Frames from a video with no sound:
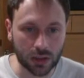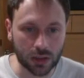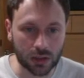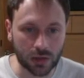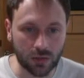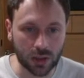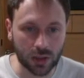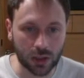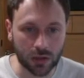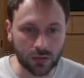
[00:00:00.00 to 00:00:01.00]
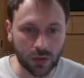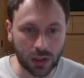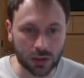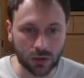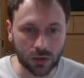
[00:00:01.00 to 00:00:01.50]
even if at
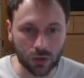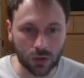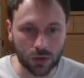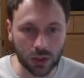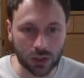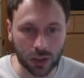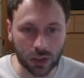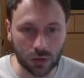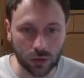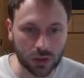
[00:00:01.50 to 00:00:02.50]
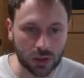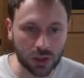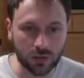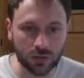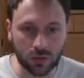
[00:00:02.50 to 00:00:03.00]
school they don't
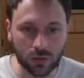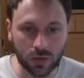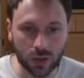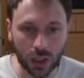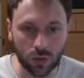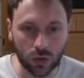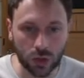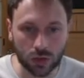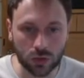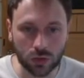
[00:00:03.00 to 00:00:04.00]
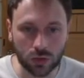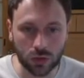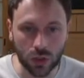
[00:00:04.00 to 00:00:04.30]
give you like work to do